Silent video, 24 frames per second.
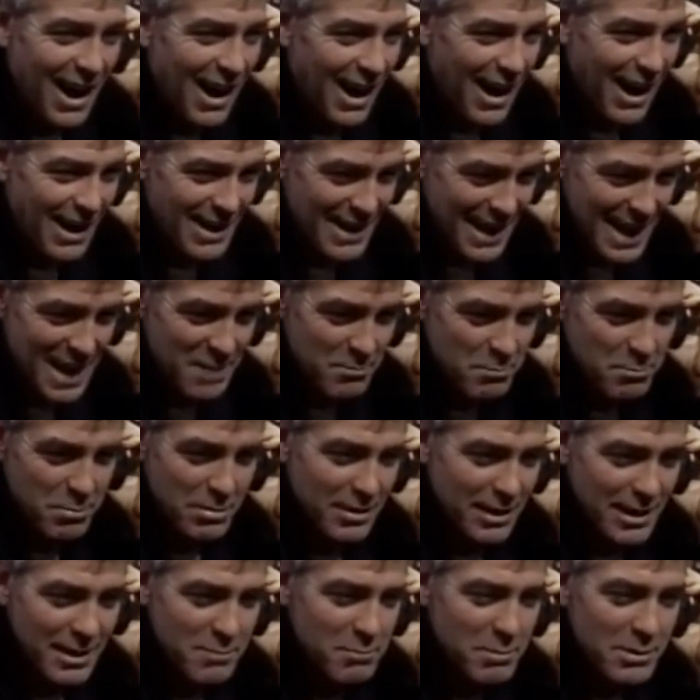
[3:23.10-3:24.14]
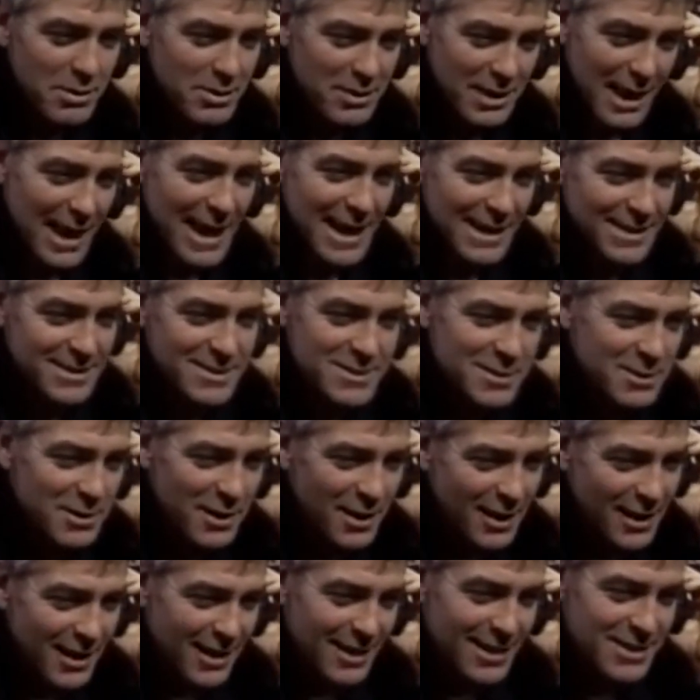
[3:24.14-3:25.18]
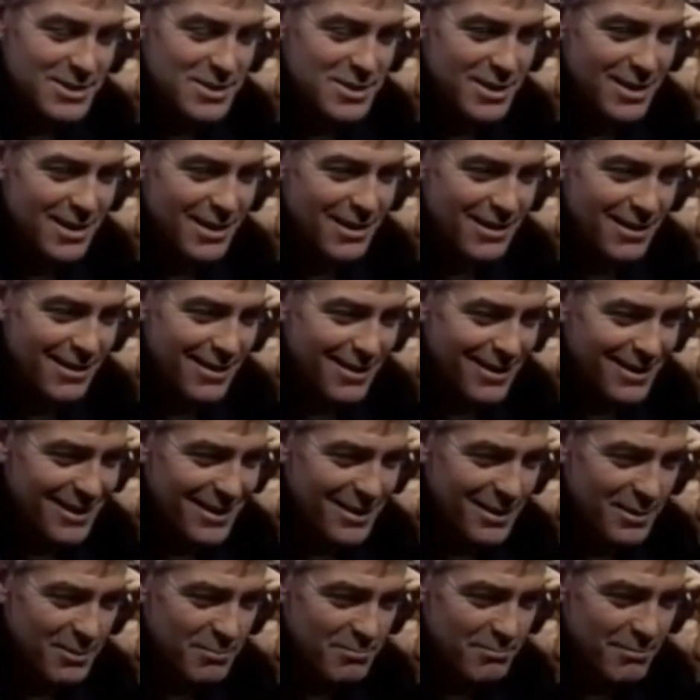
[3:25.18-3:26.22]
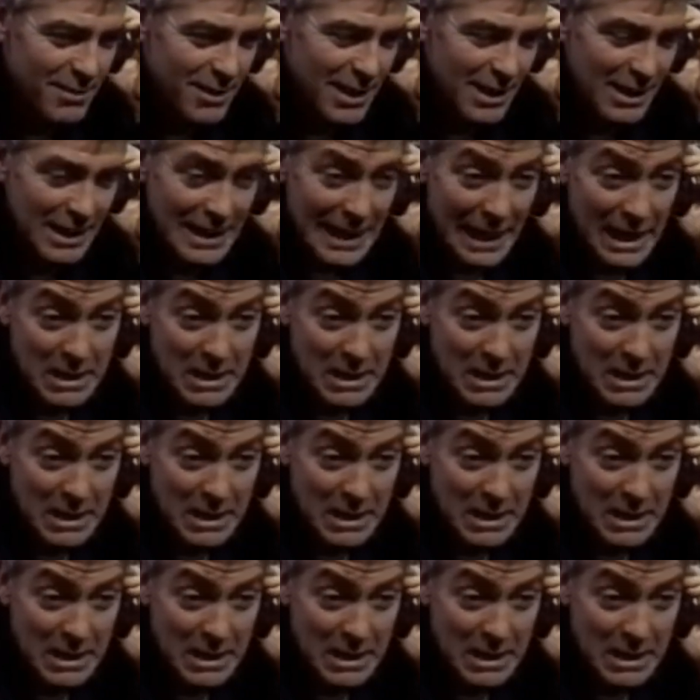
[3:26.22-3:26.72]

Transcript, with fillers: I can't play Bill Gates. It's uh,